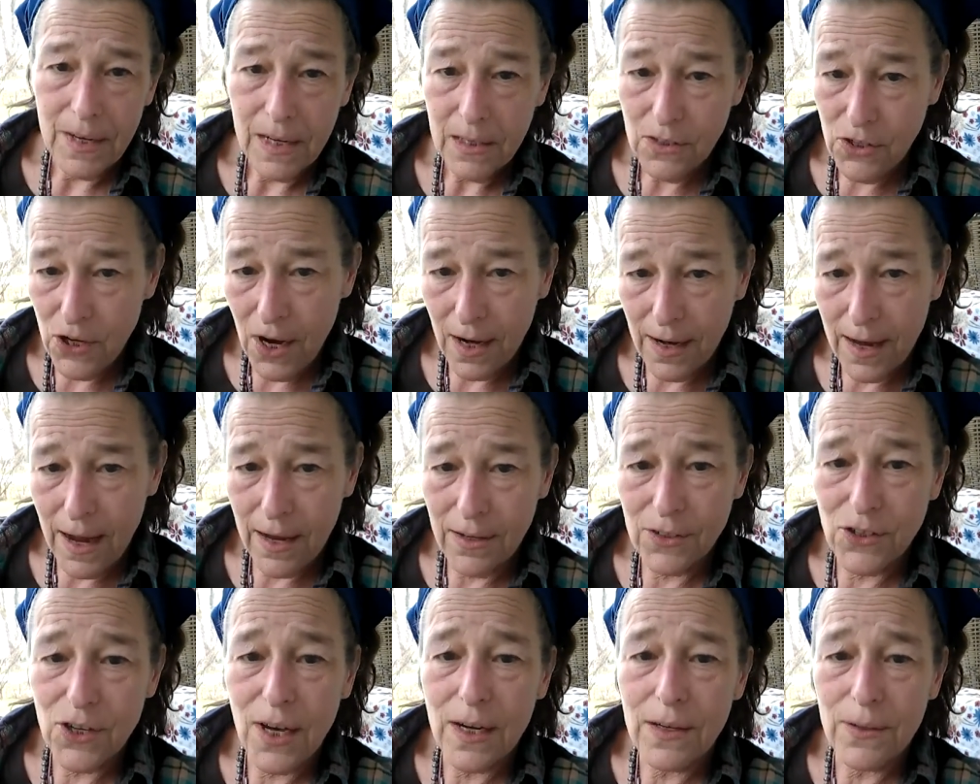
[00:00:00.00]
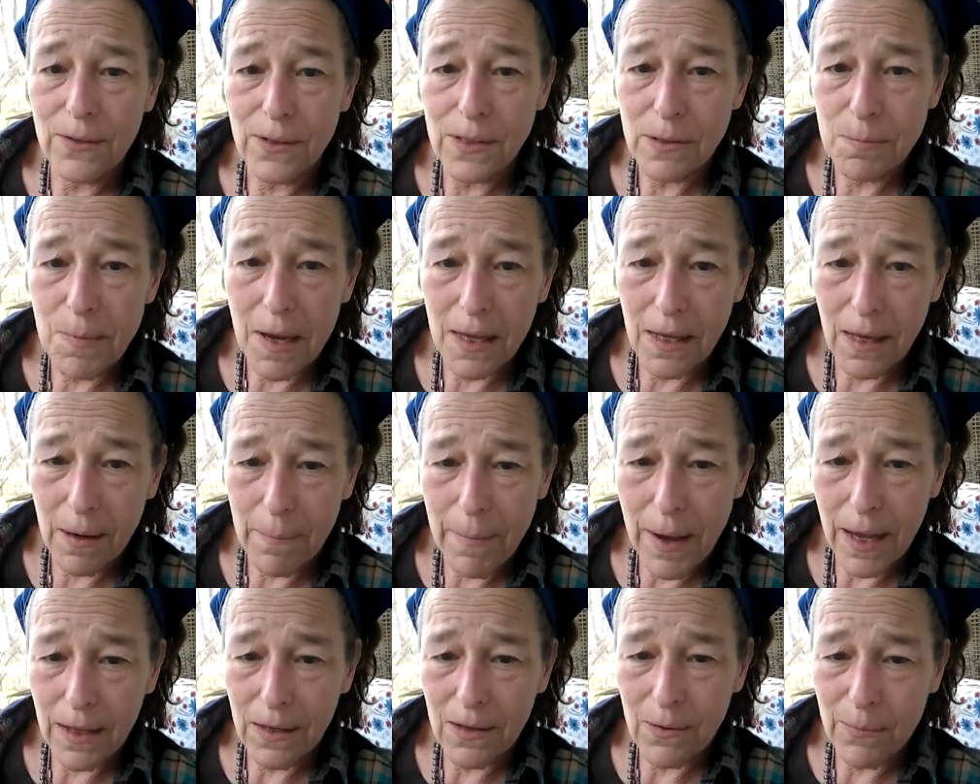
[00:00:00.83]
Check out General Smedley
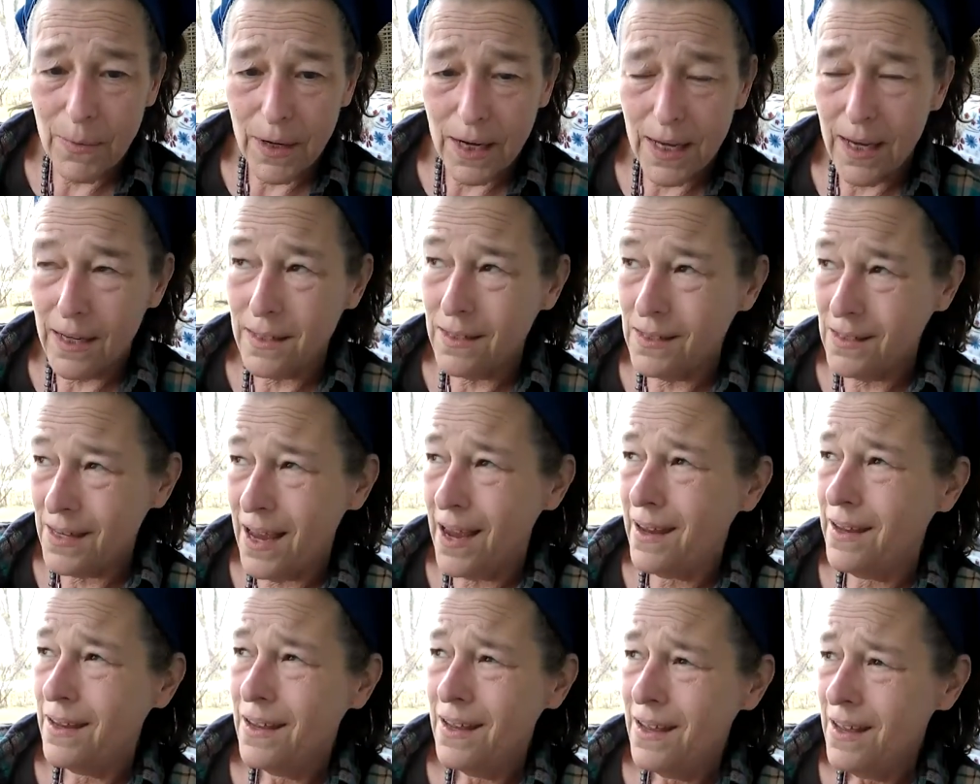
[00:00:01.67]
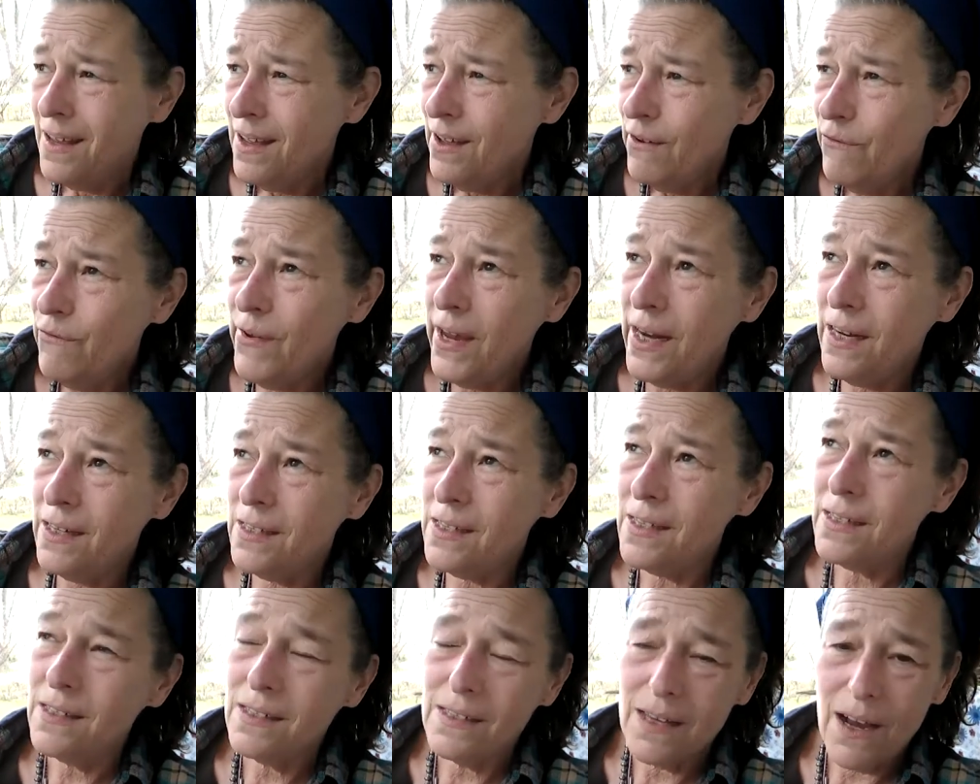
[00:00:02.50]
Butler and what he had to say.
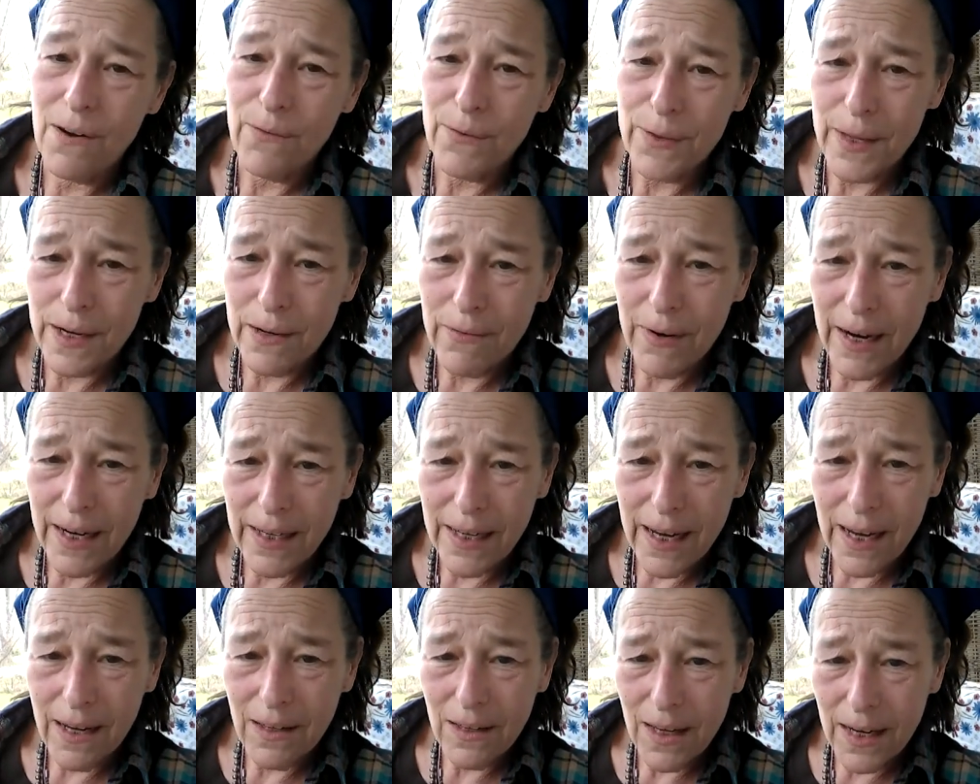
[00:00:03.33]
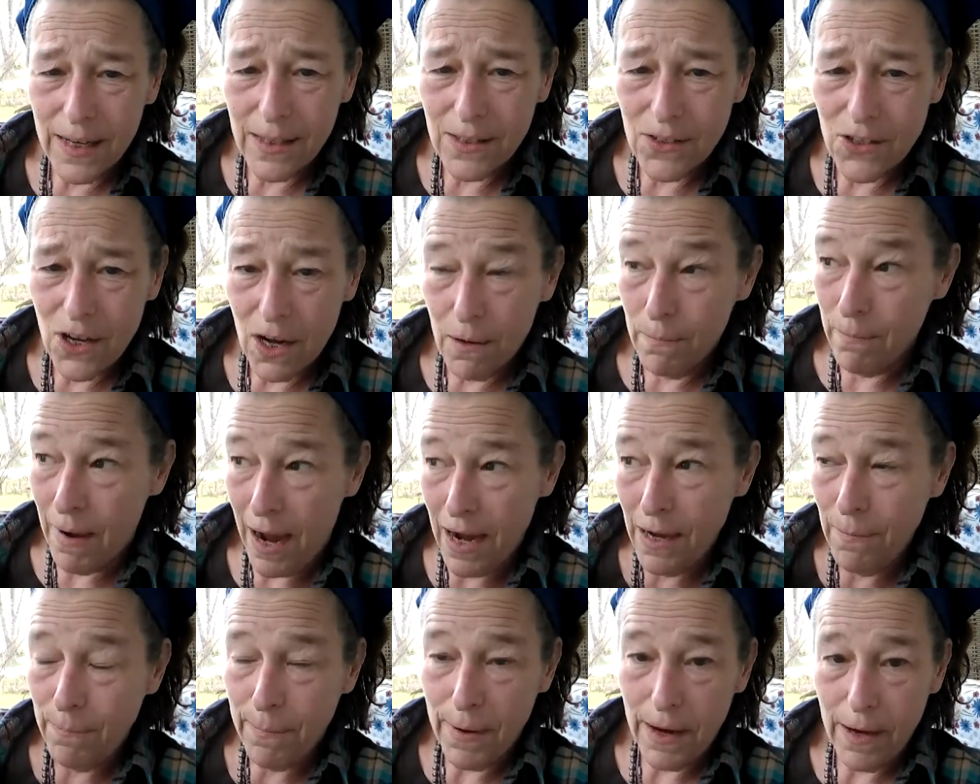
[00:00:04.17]
Venus isn't over there right now, ladies. No, it
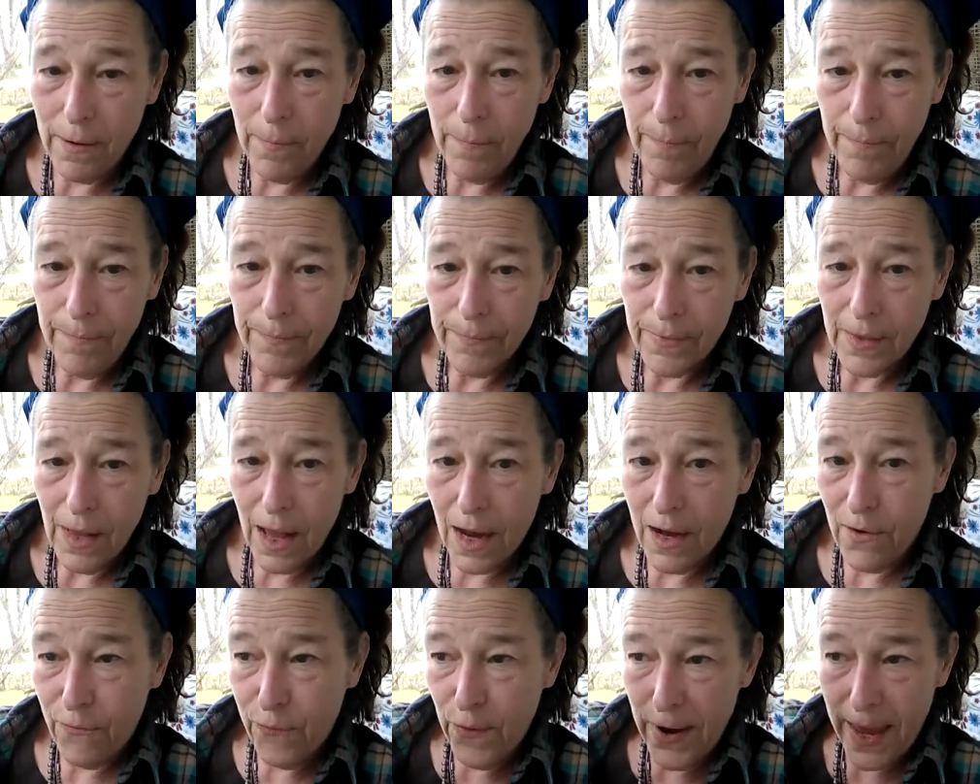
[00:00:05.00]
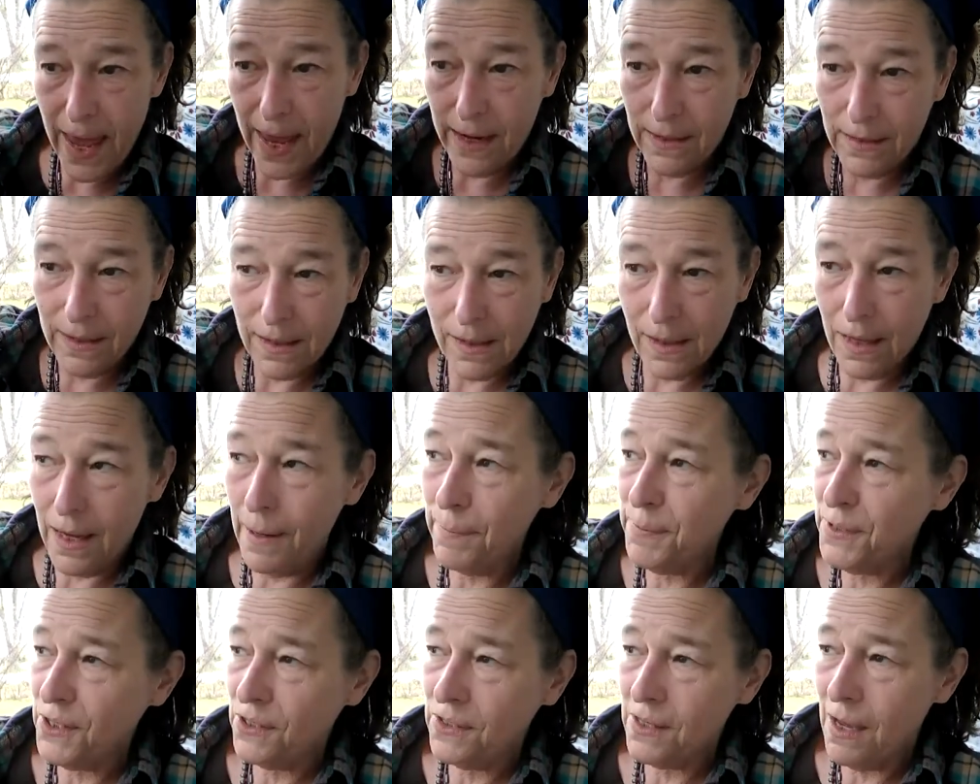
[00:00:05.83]
might be. Like, if we had an
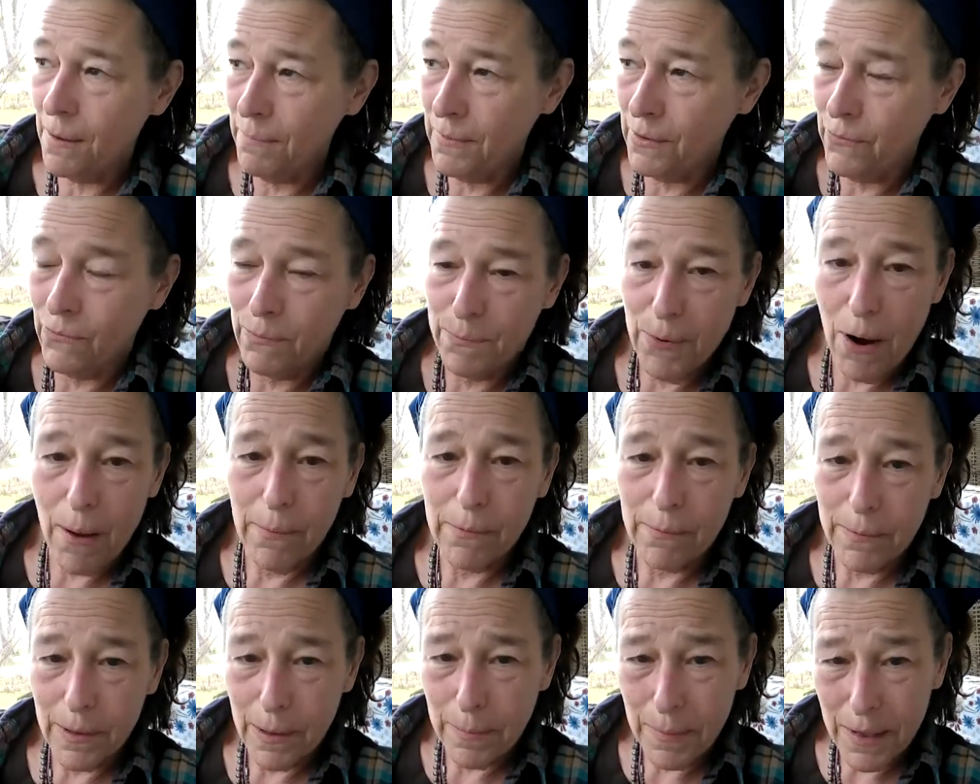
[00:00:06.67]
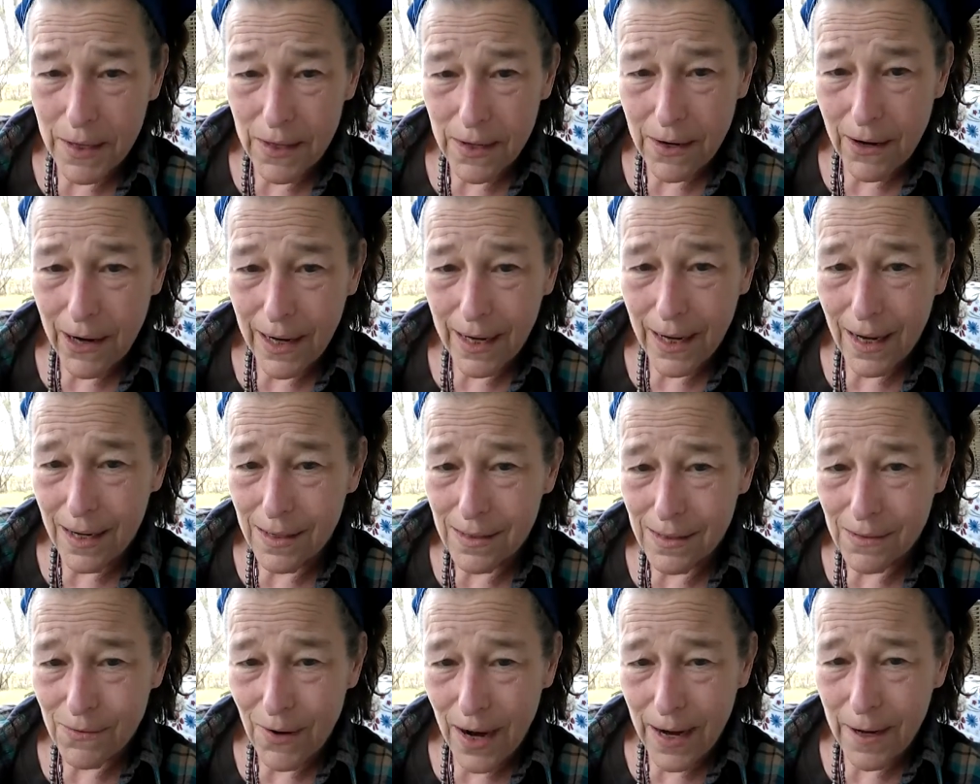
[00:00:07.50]
eclipse or something, it would probably be there, I
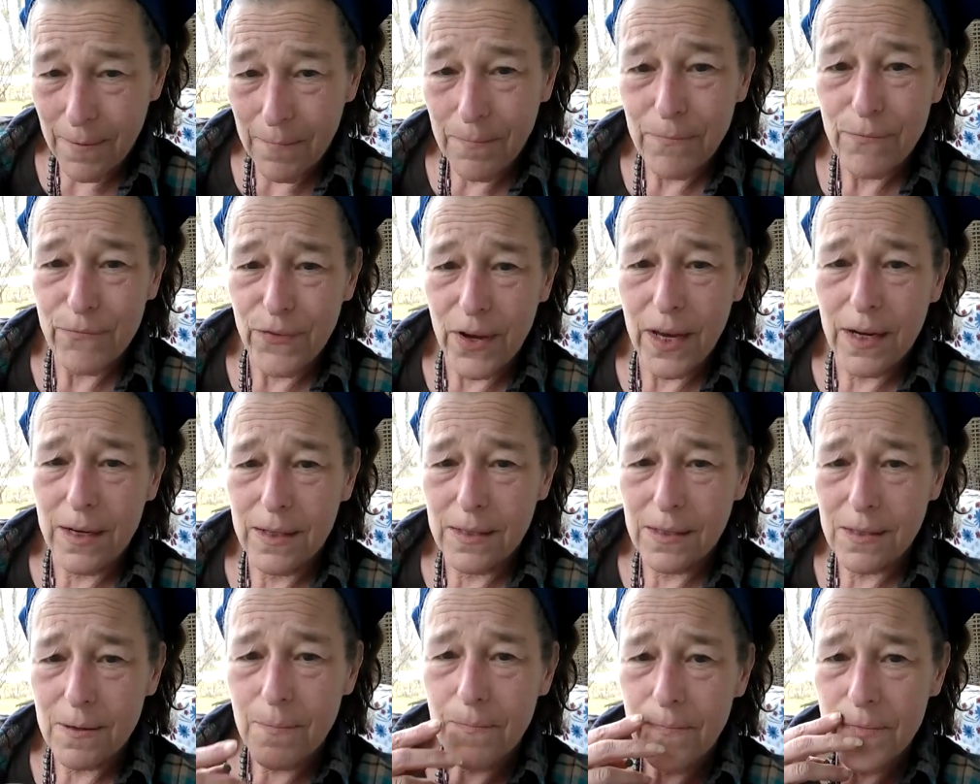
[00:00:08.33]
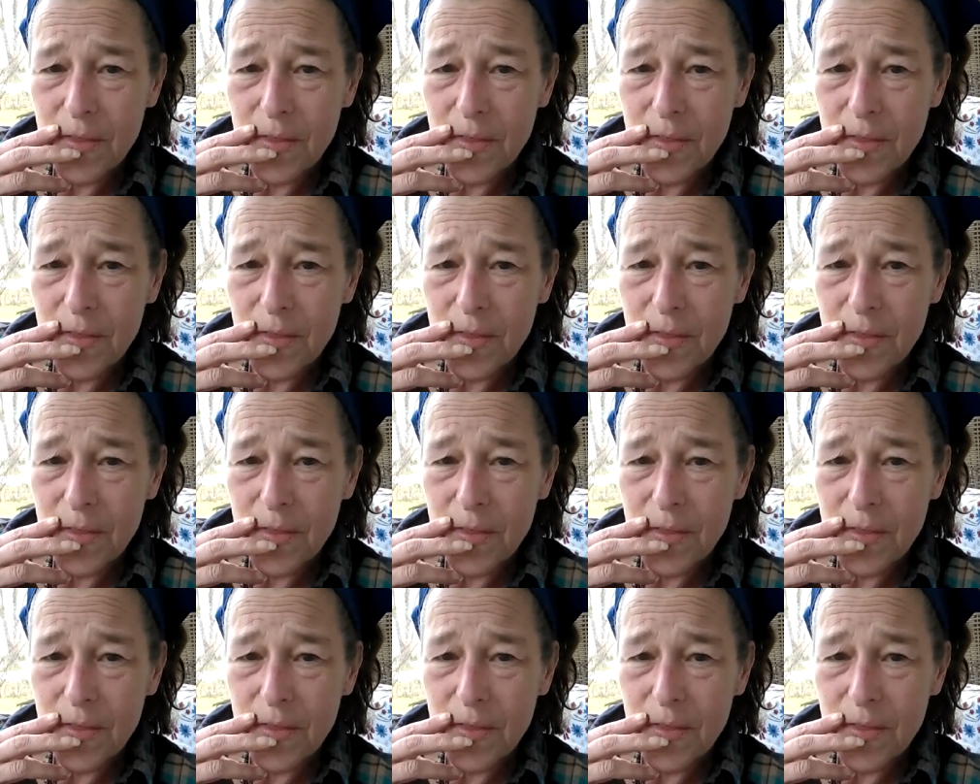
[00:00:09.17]
guess, right? Venus.